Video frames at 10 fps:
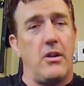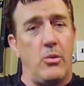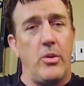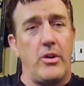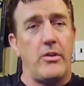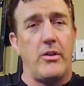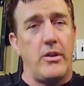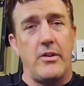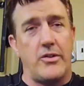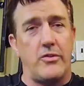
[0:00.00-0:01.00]

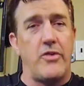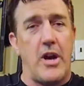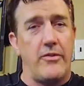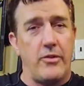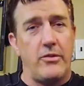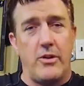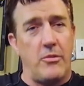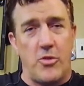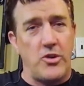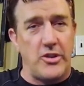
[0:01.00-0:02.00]
winter survival
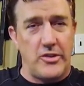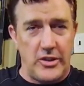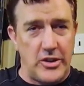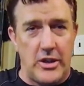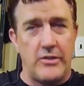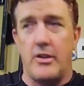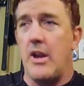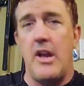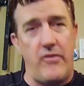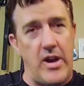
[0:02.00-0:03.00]
emergency shelter.
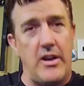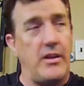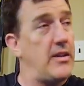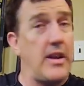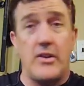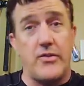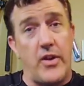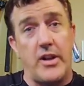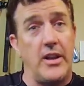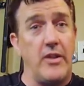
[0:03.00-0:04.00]
Have at it." And they just
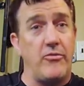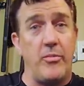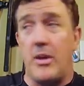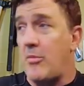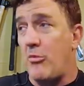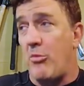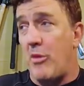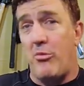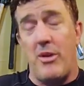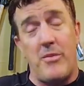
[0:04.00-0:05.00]
fucking leave me and
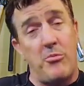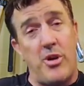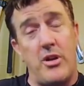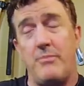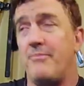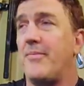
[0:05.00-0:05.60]
my bud.